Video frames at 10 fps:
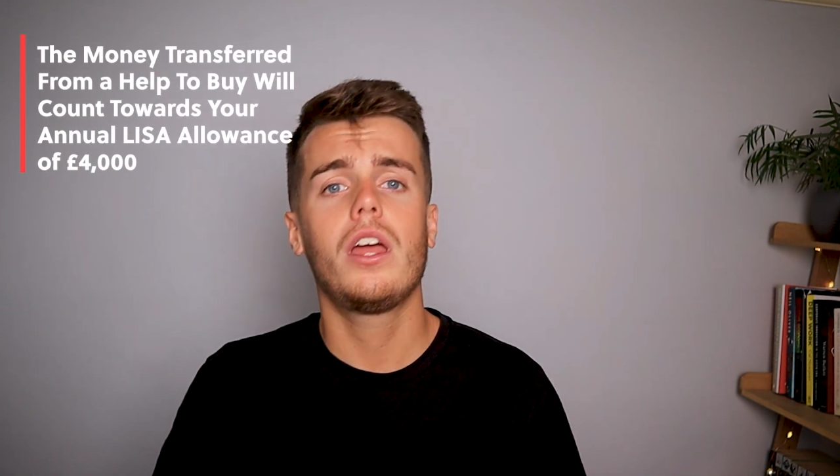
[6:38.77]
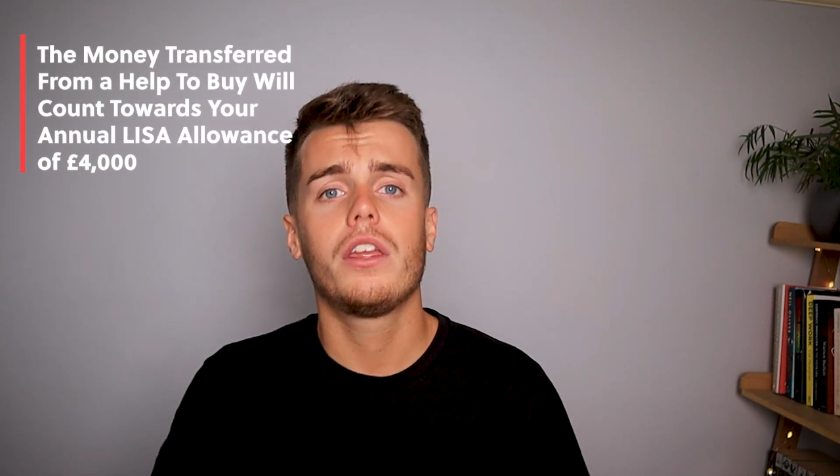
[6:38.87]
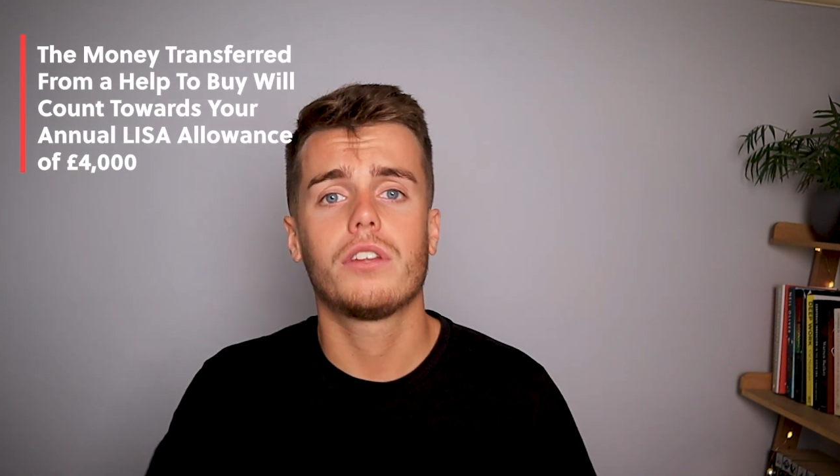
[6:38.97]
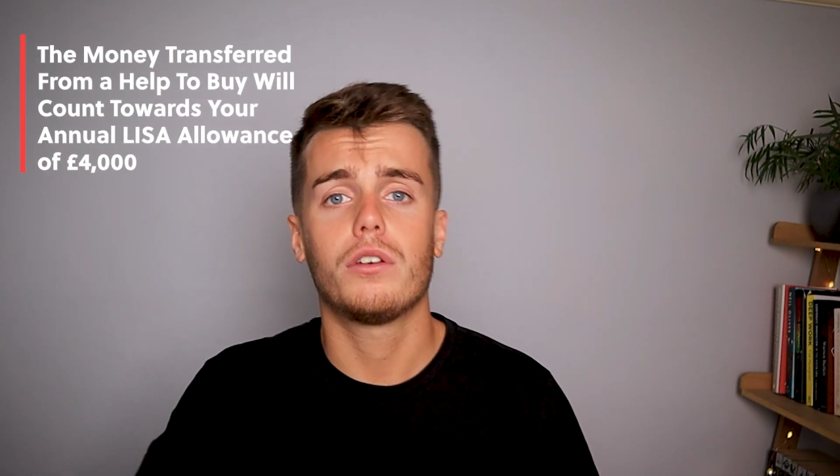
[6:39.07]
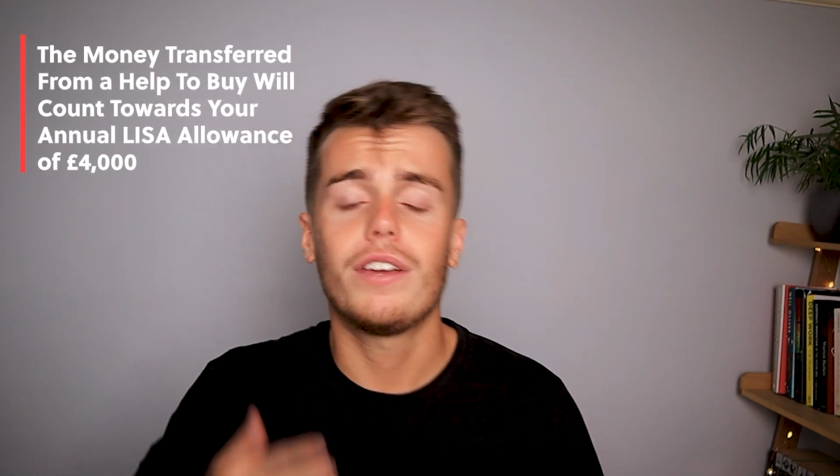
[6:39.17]

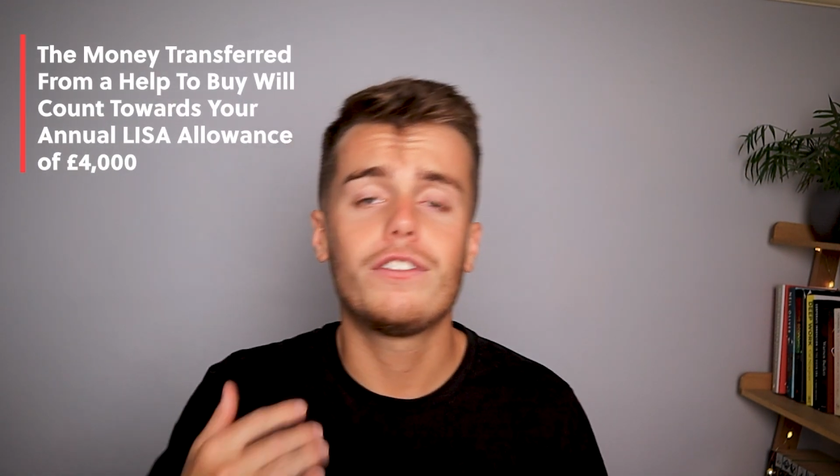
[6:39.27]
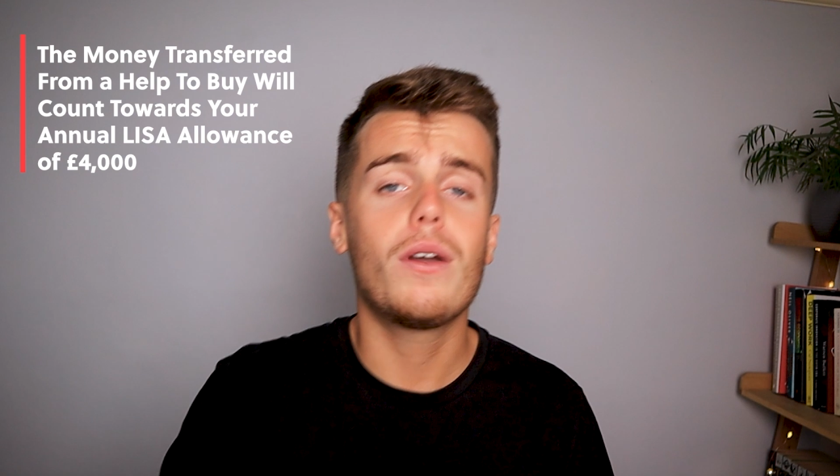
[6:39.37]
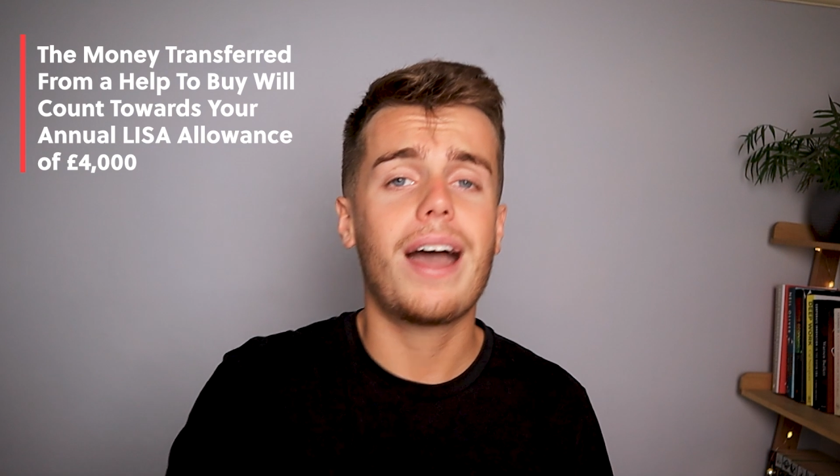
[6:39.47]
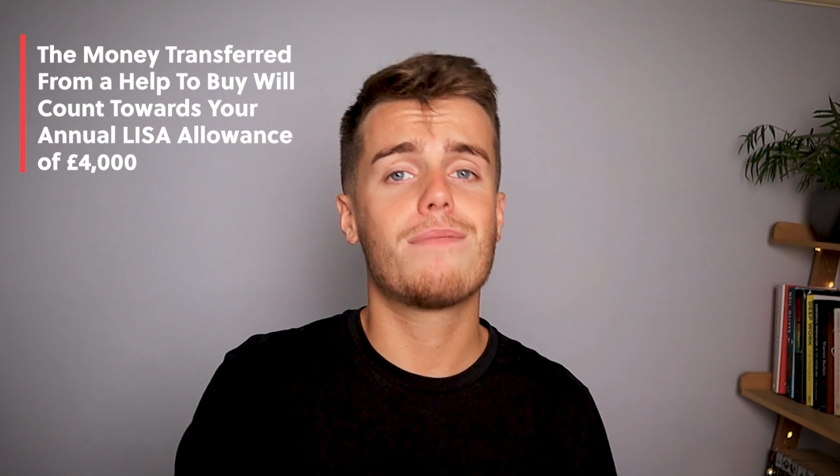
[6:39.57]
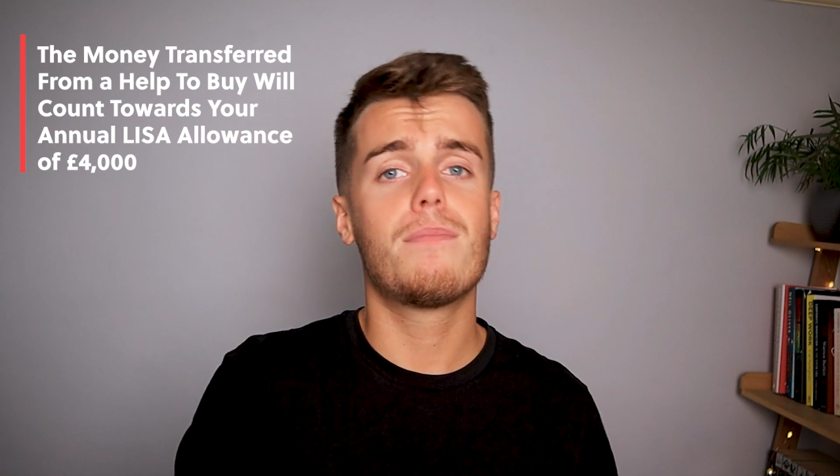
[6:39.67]
So if you
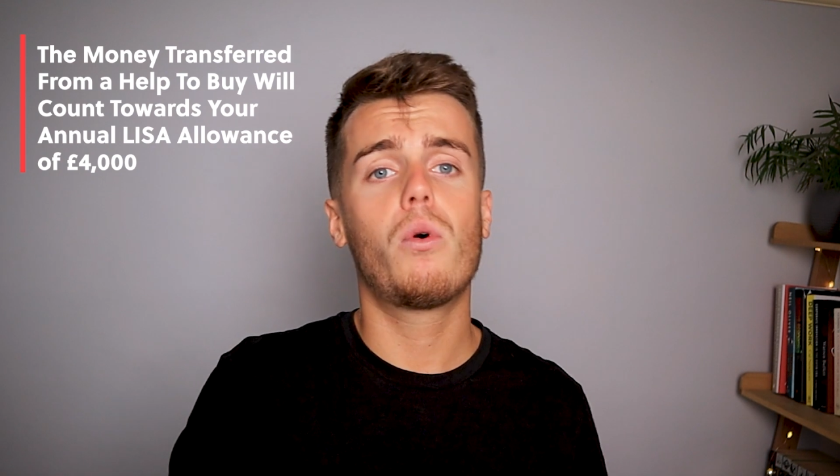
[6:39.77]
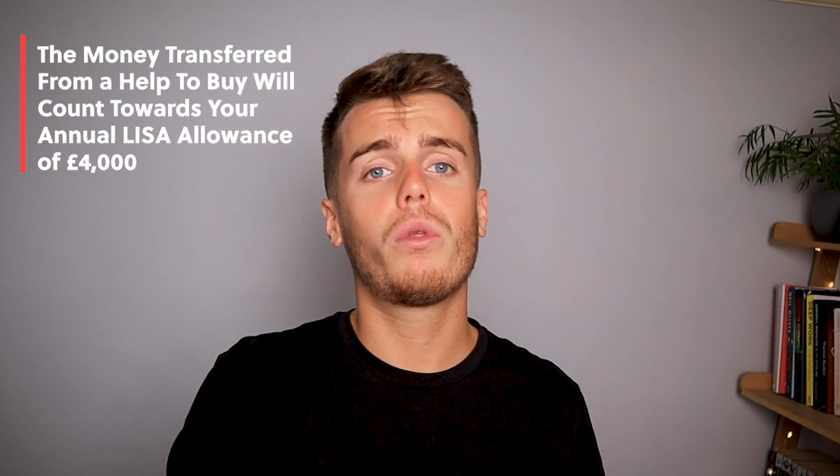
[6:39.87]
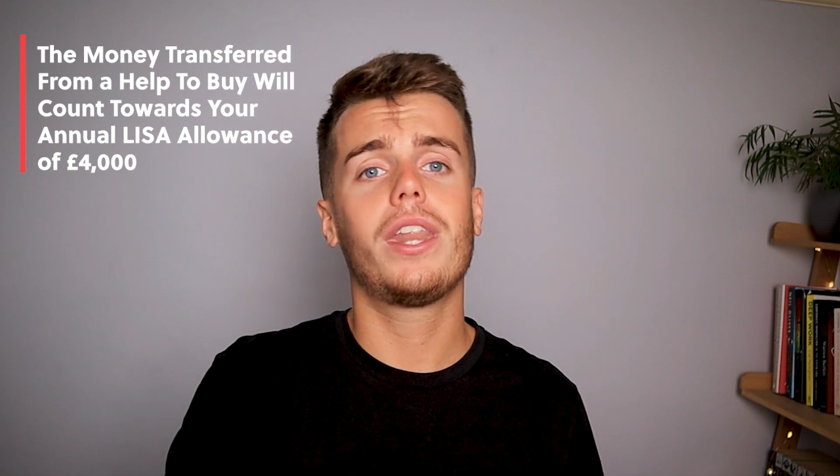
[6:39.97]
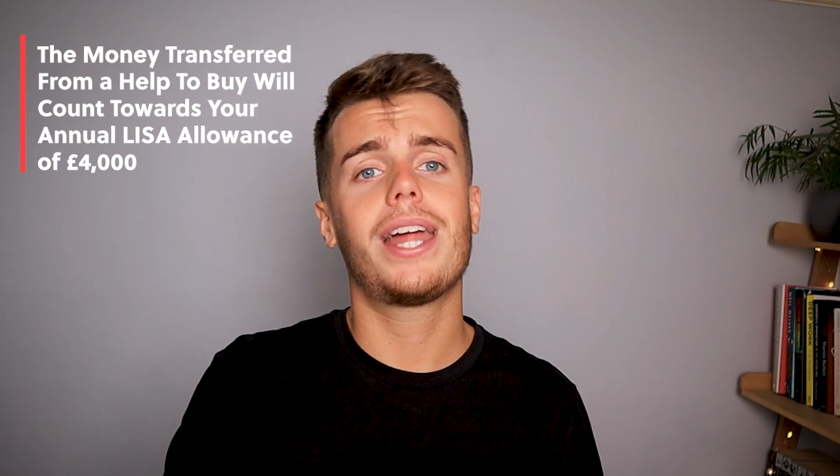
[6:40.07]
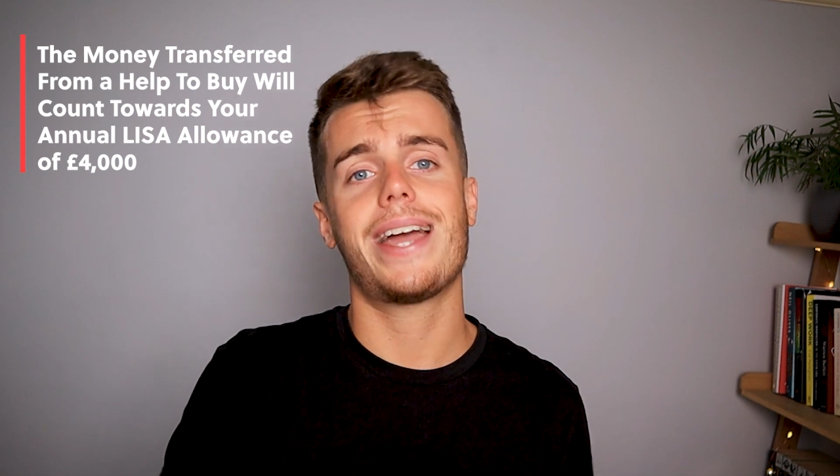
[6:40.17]
have more
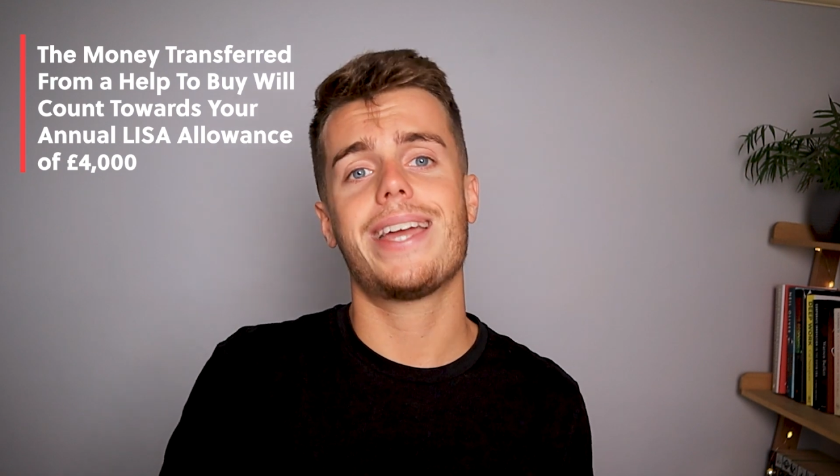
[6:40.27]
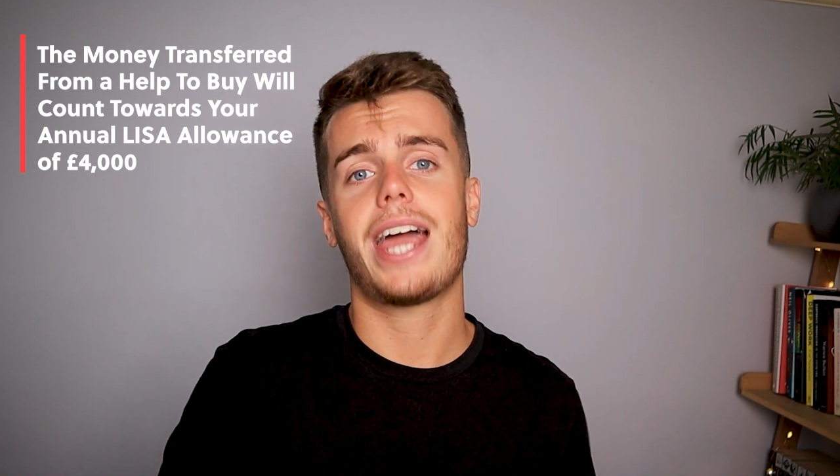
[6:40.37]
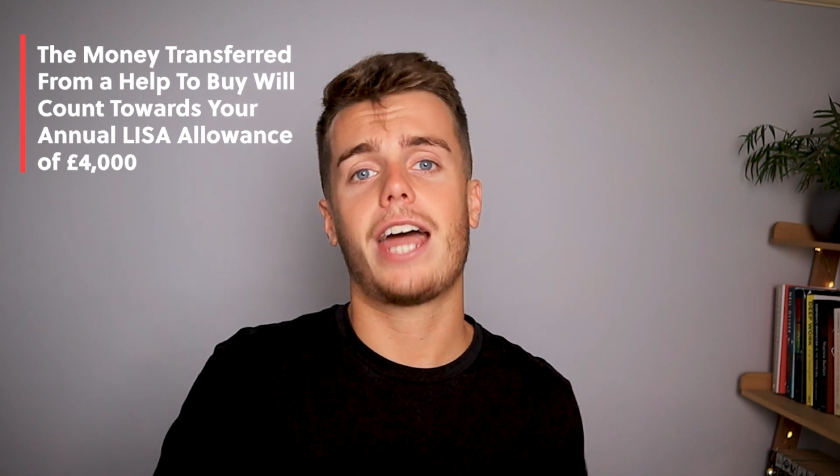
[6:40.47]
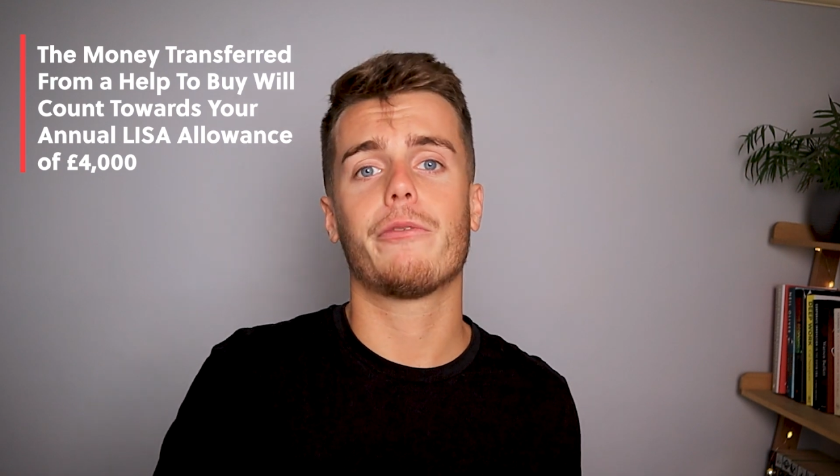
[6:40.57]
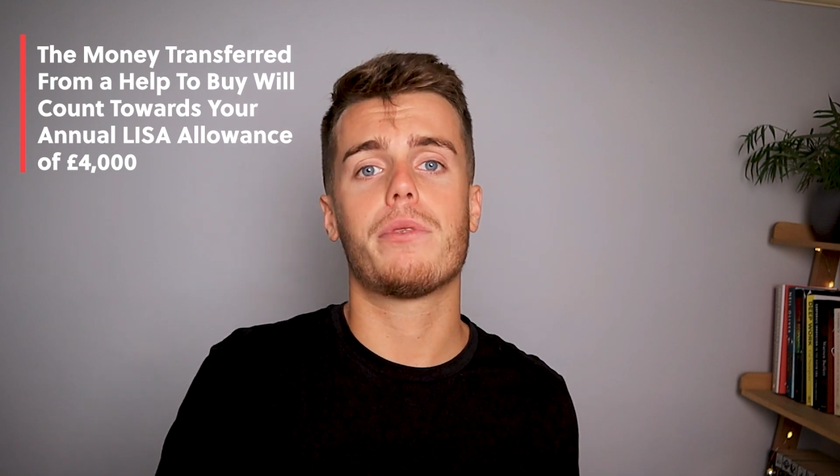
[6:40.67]
than that in a
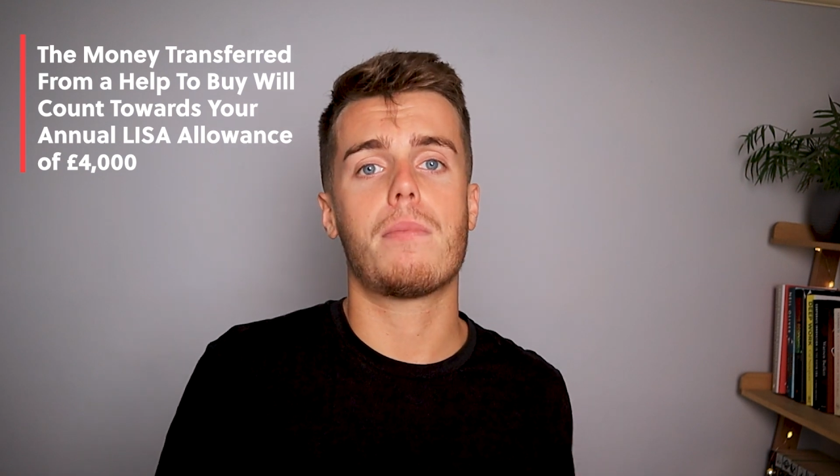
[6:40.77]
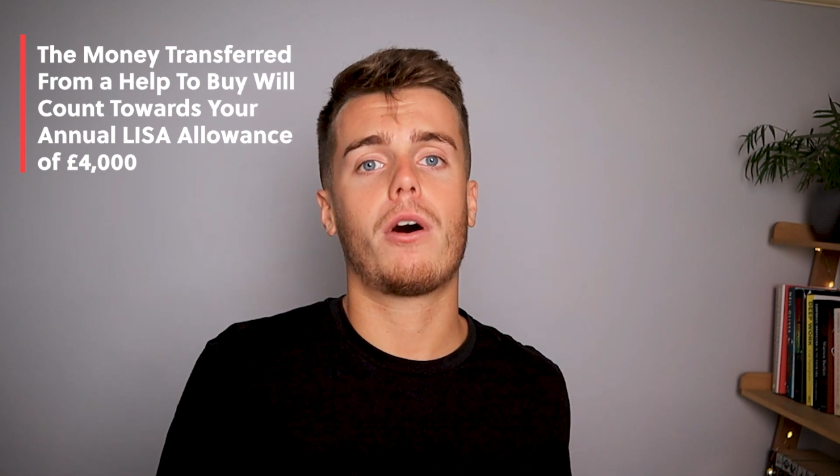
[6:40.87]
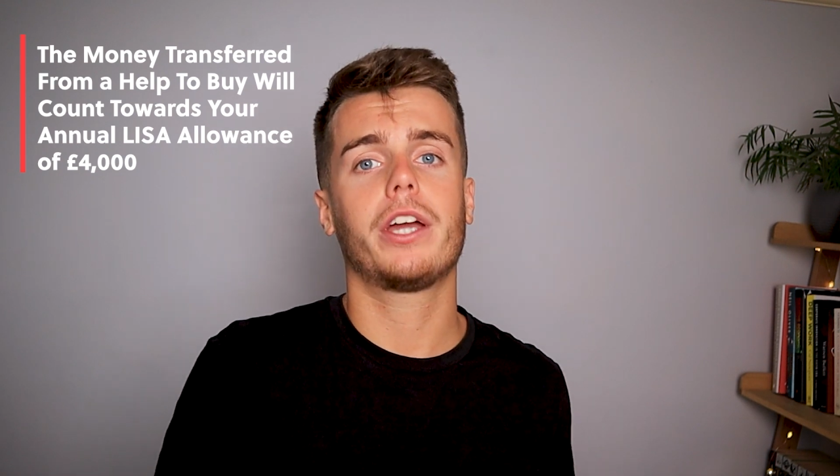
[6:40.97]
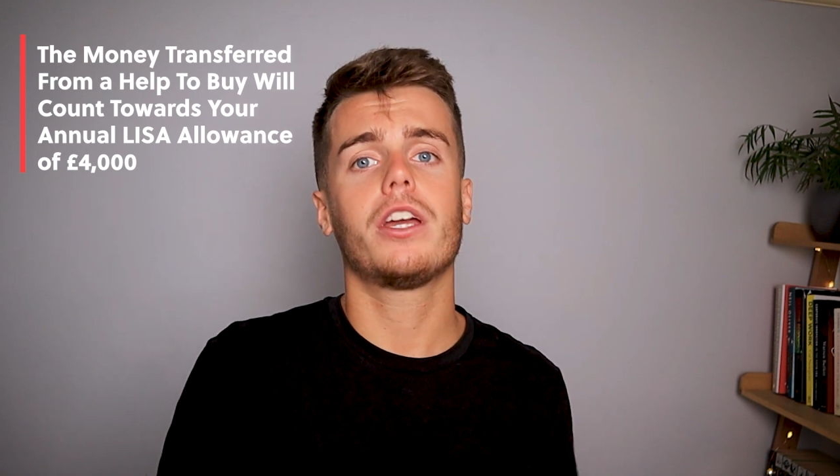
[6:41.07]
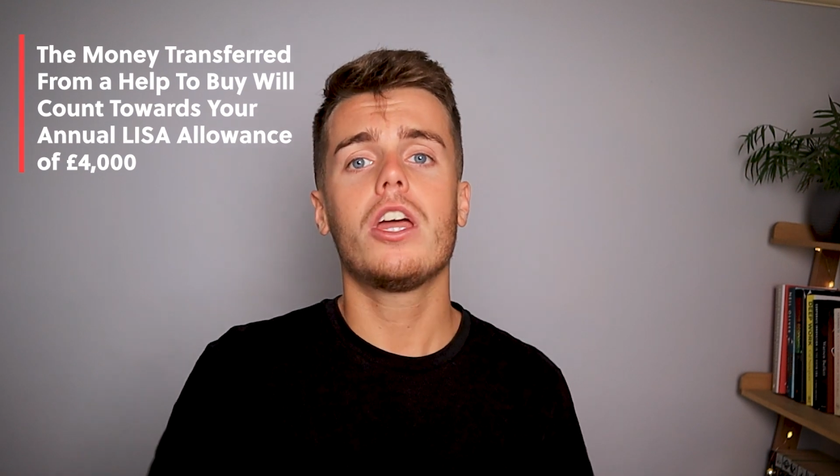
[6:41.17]
Help to
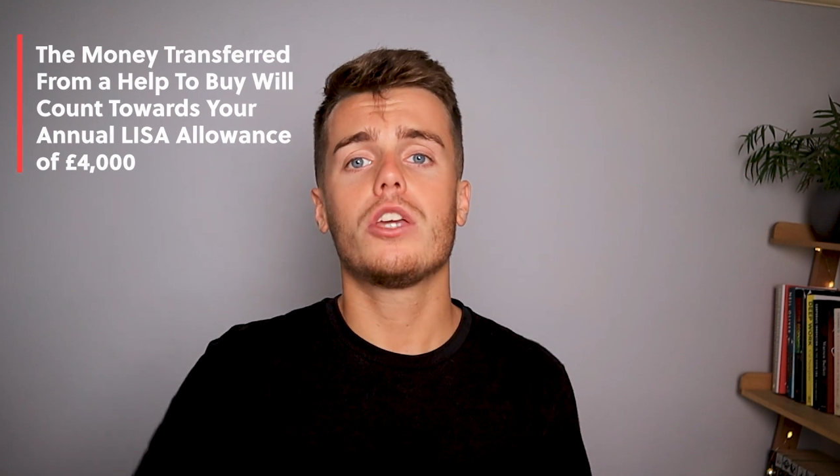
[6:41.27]
Buy,